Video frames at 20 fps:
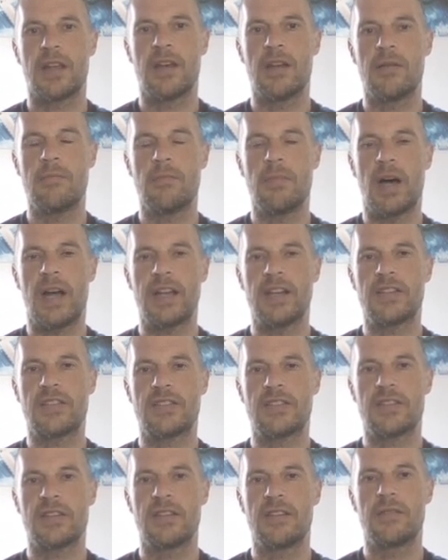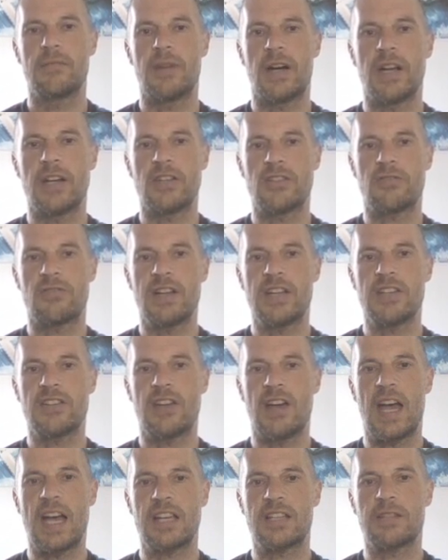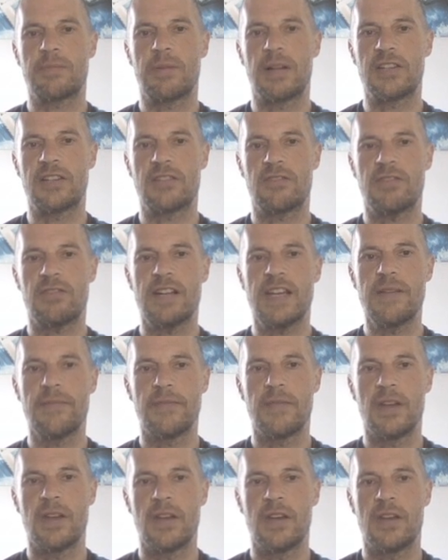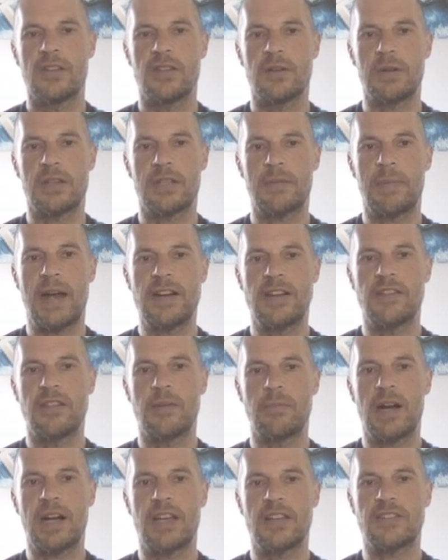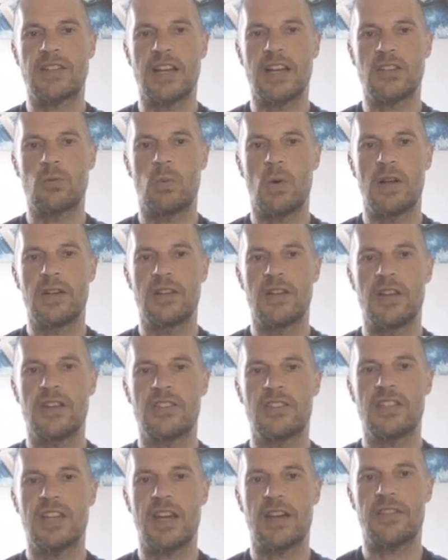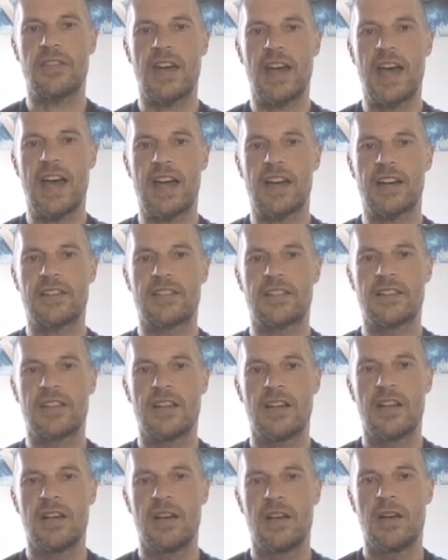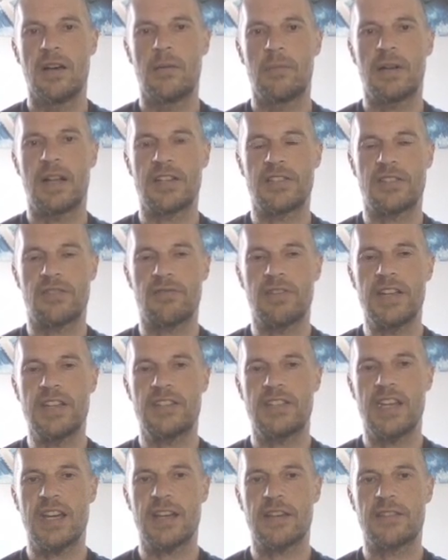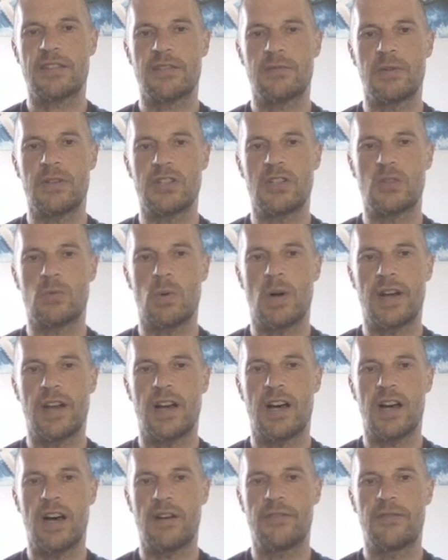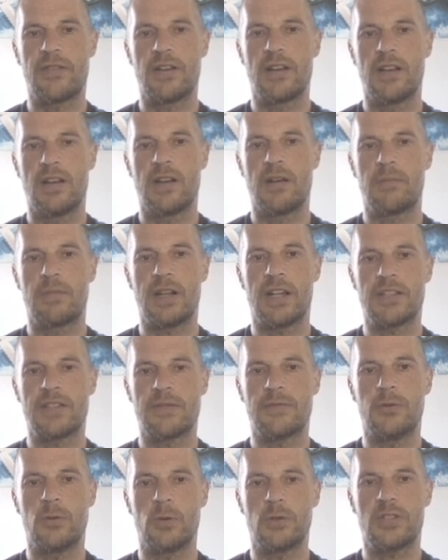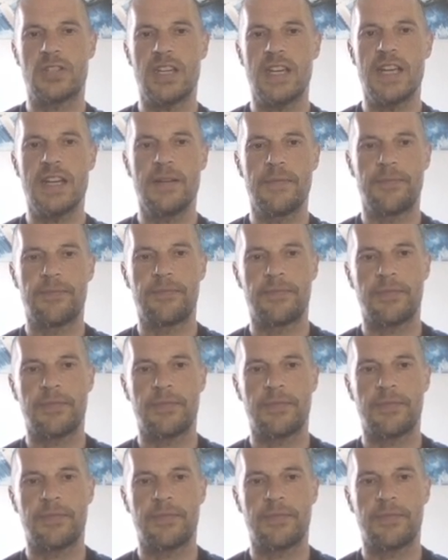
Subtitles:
minus 3, so x plus 3. So expanding the brackets, that is 1/6 x plus 3/6, which is 1/2 plus 14.